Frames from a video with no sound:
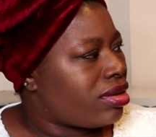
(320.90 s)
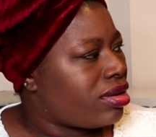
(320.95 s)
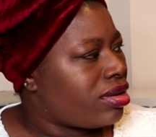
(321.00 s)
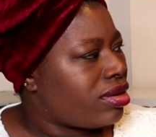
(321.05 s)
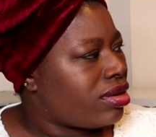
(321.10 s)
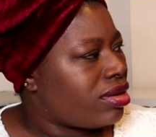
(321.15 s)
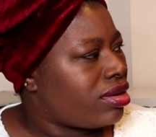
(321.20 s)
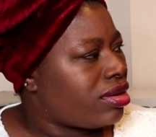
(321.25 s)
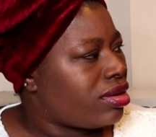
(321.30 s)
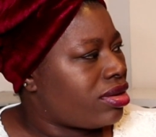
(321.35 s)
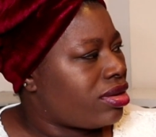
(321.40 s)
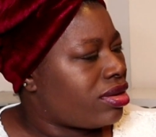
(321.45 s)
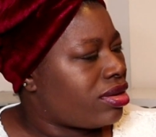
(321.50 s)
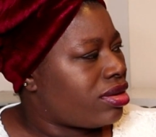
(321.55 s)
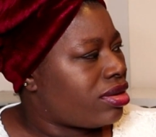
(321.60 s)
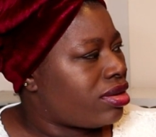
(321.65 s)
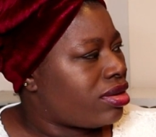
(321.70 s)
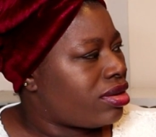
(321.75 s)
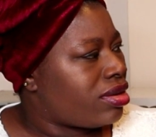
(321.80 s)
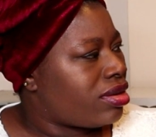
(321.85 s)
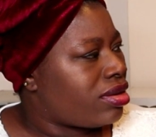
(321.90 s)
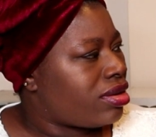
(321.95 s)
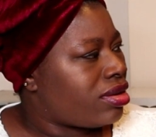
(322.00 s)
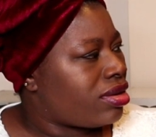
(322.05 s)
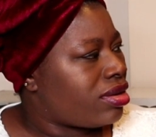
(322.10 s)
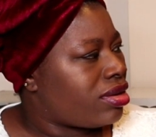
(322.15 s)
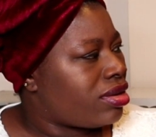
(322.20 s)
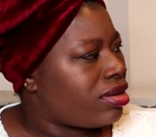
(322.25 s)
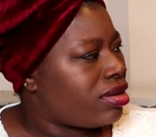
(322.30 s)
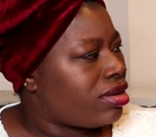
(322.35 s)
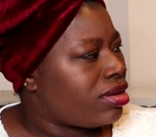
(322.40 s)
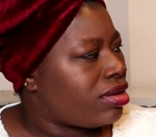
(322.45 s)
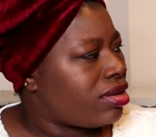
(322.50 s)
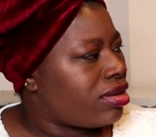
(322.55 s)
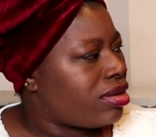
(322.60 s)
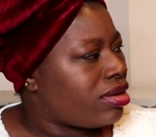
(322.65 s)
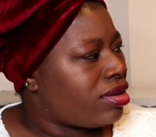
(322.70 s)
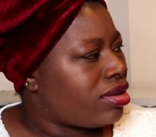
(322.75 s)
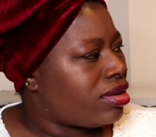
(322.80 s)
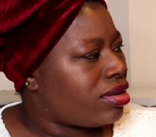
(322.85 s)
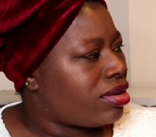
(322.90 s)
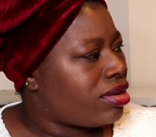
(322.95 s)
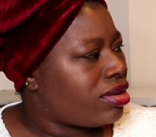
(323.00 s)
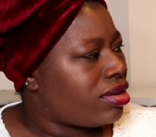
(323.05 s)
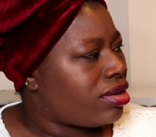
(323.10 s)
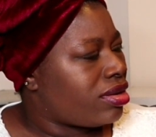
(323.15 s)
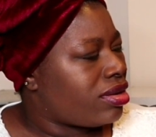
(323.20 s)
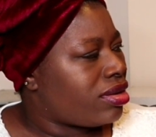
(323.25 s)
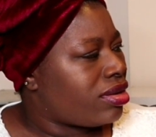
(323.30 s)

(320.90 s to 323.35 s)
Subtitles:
[no speech]